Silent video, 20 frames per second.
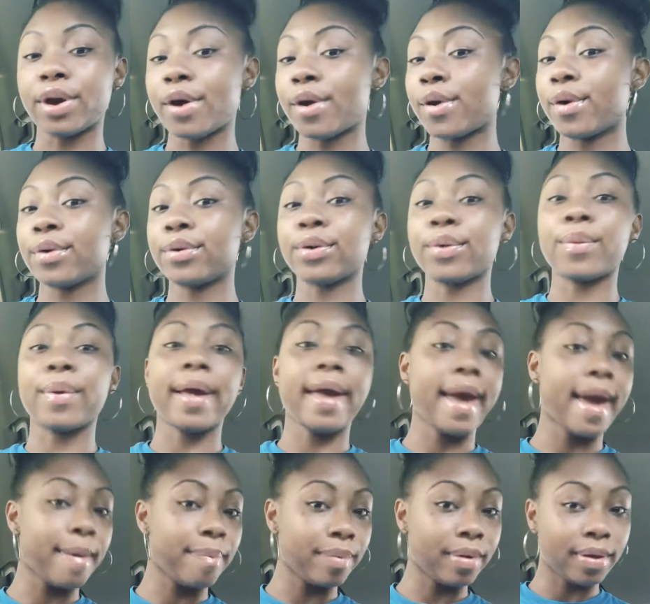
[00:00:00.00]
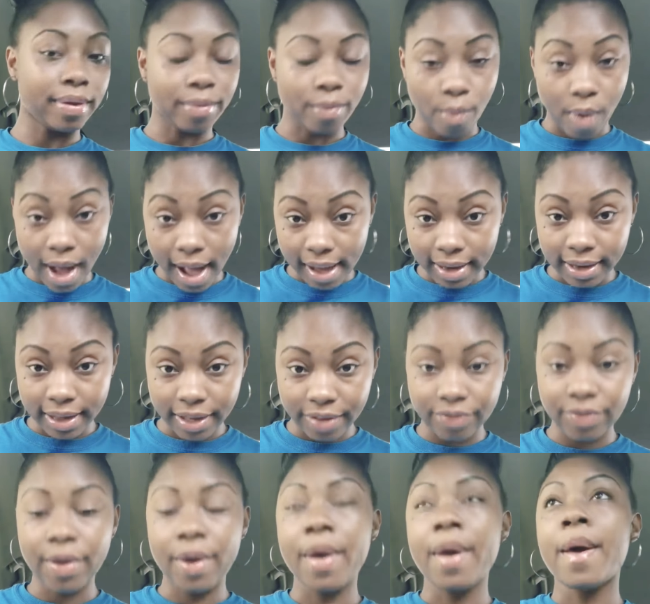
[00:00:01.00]
on or what happened, why I
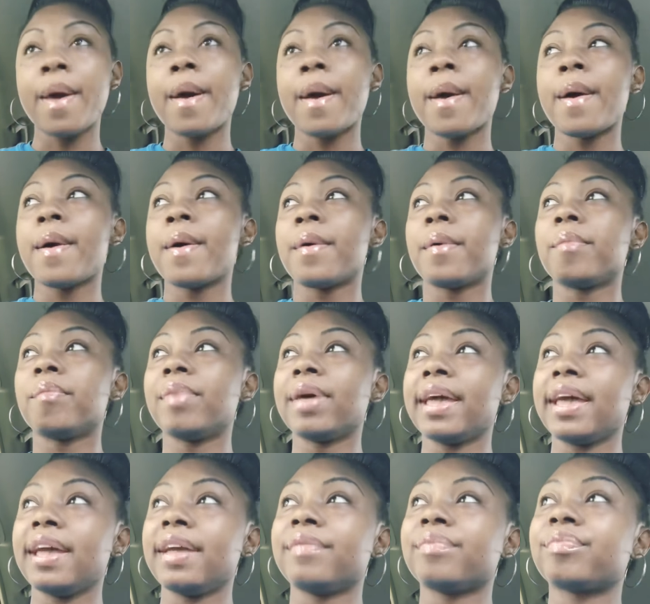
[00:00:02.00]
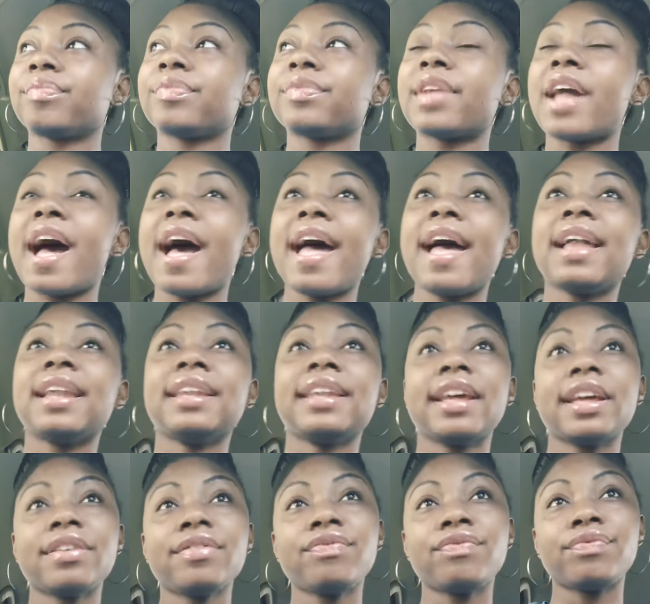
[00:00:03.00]
left. But I had
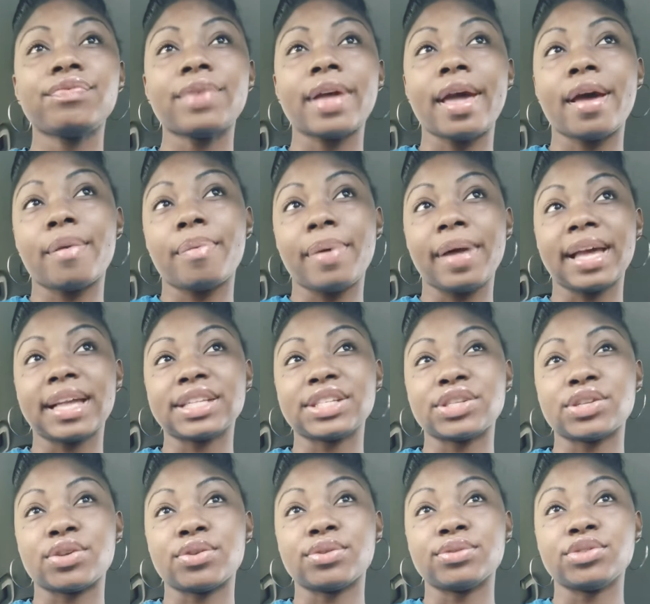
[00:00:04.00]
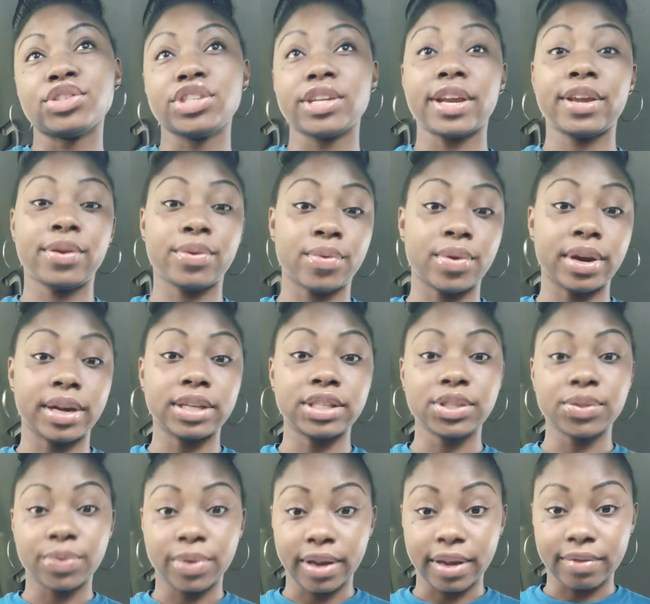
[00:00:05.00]
left El Paso January
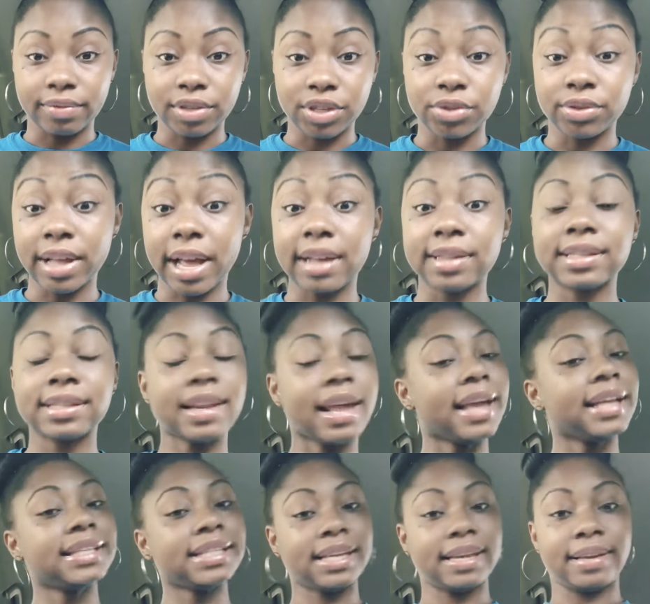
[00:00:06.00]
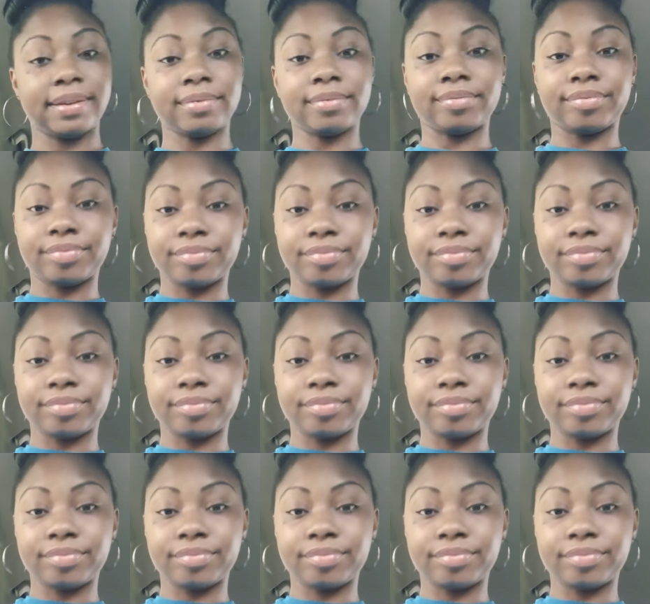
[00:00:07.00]
20th, 2018.